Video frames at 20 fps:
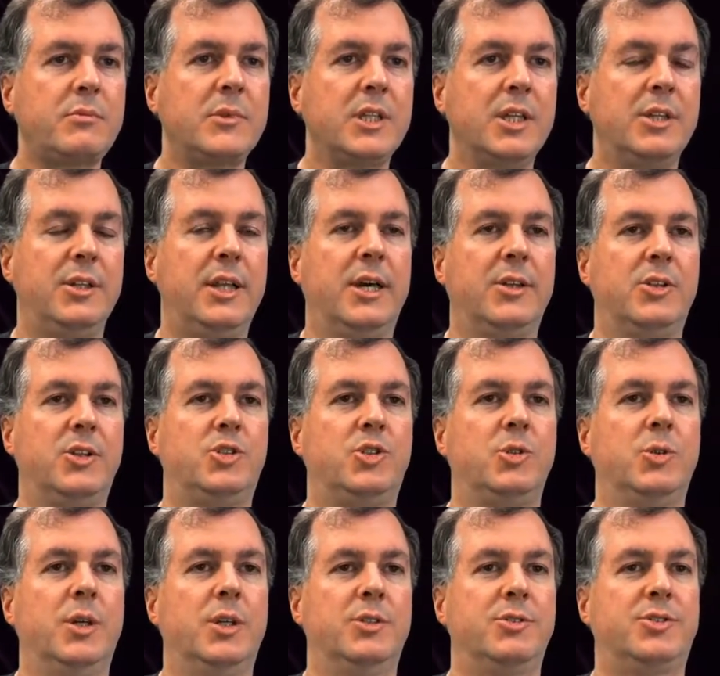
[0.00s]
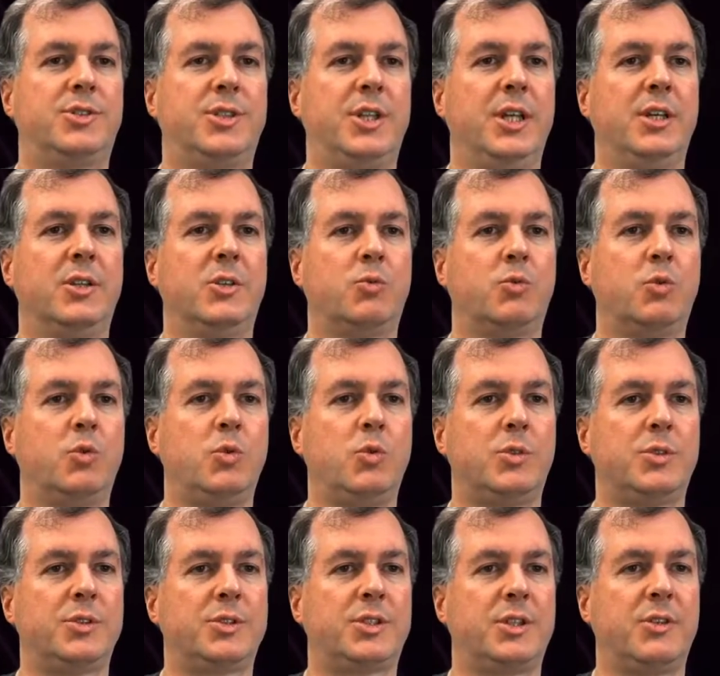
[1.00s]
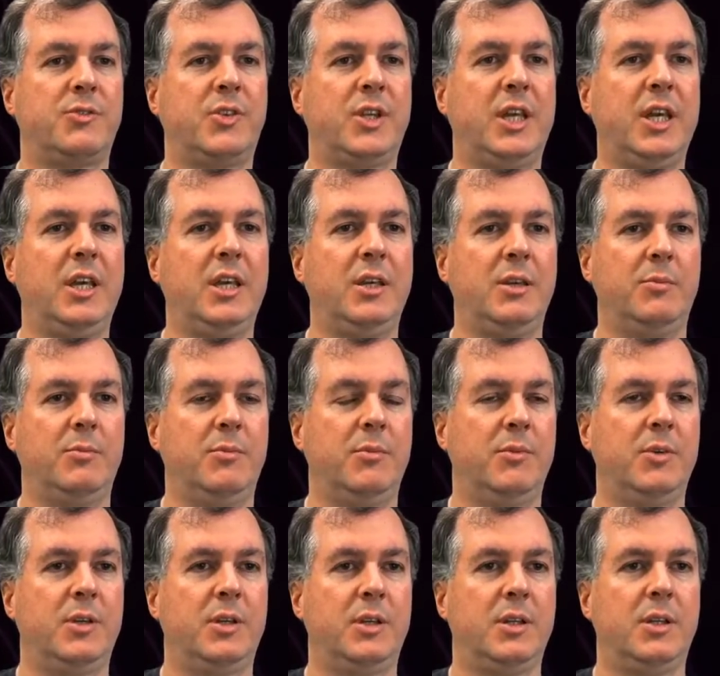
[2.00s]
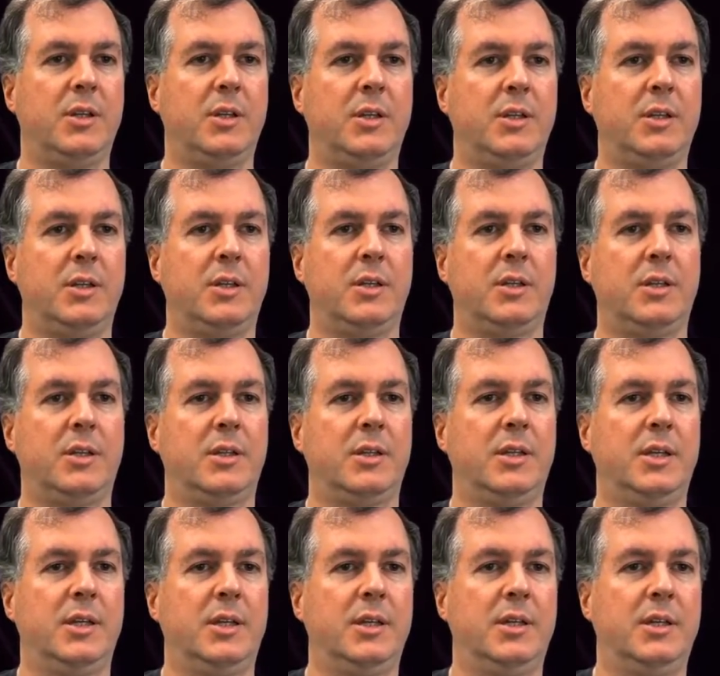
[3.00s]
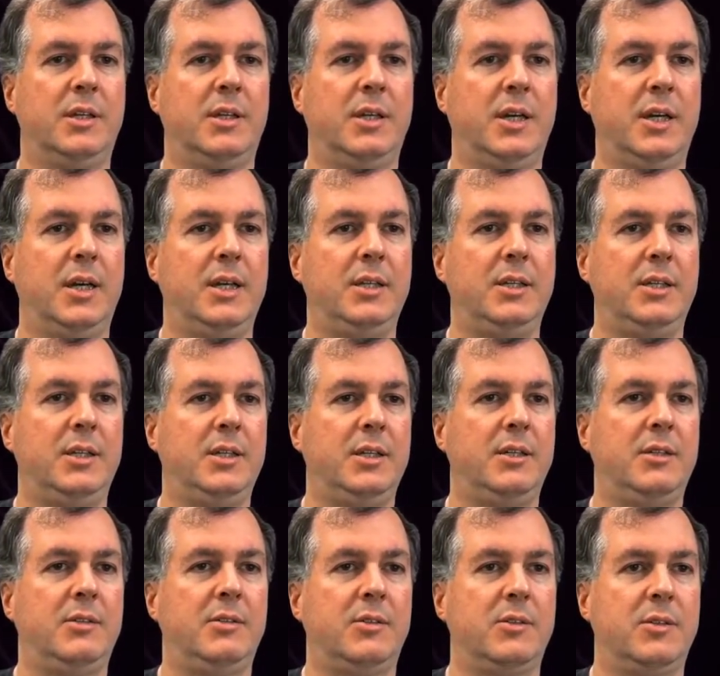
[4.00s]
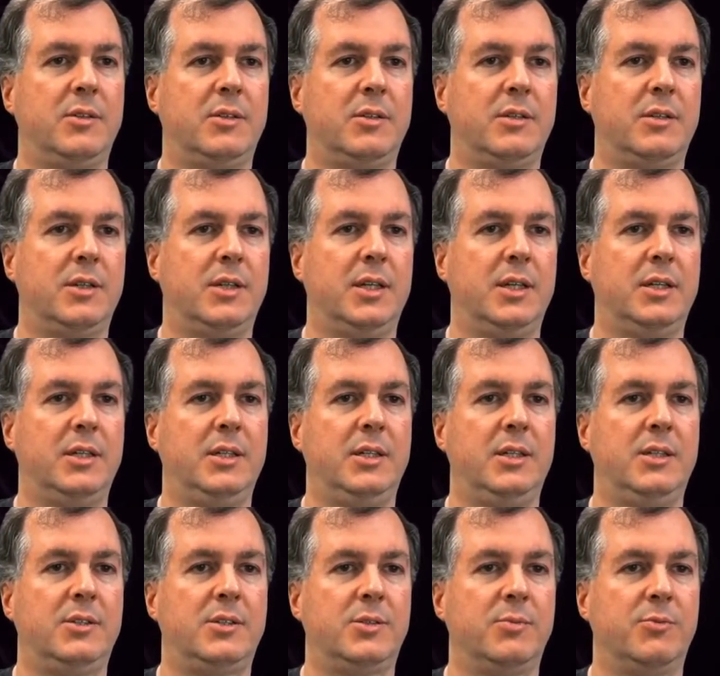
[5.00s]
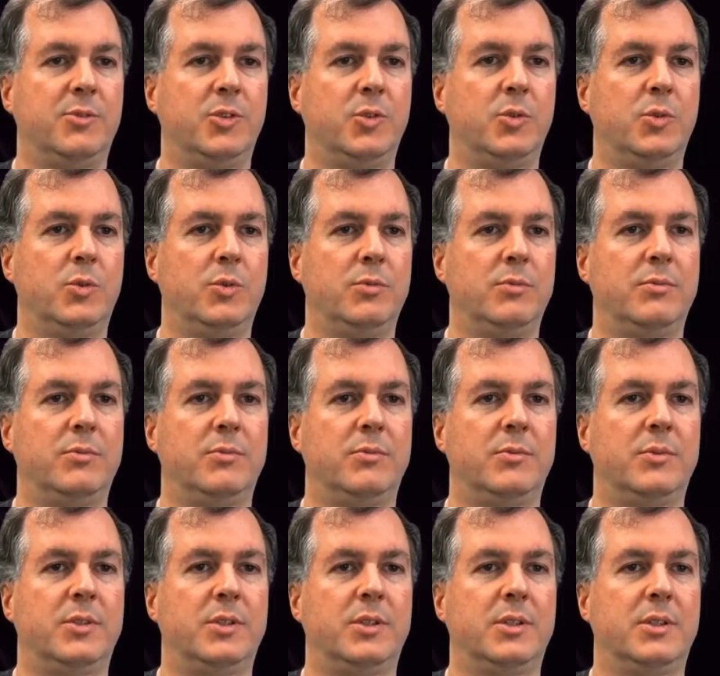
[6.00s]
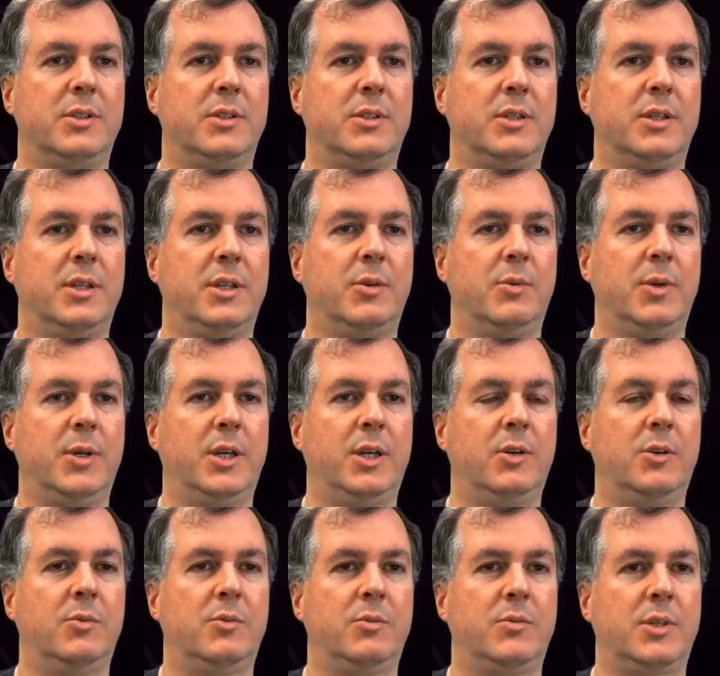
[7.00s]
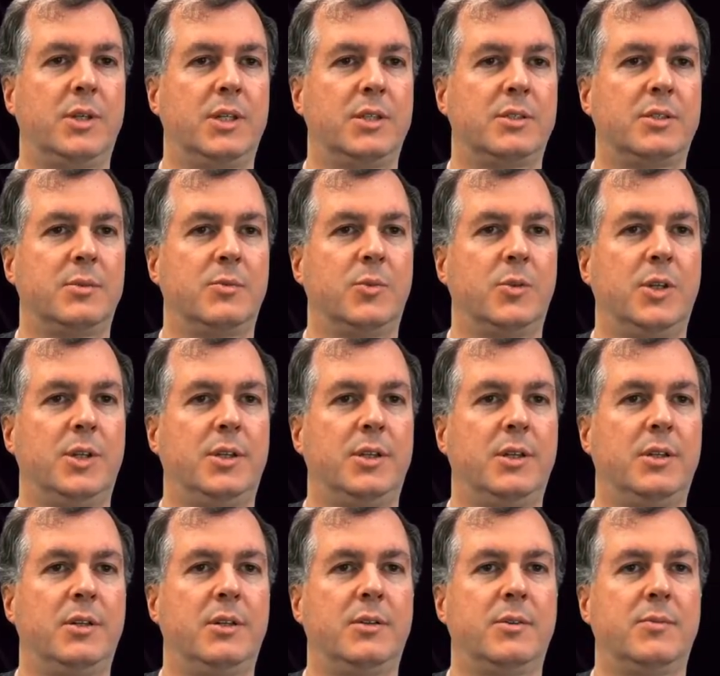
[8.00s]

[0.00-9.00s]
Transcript: Now that you understand the rules of the game. And I need some fuel. There we go. Got some right there.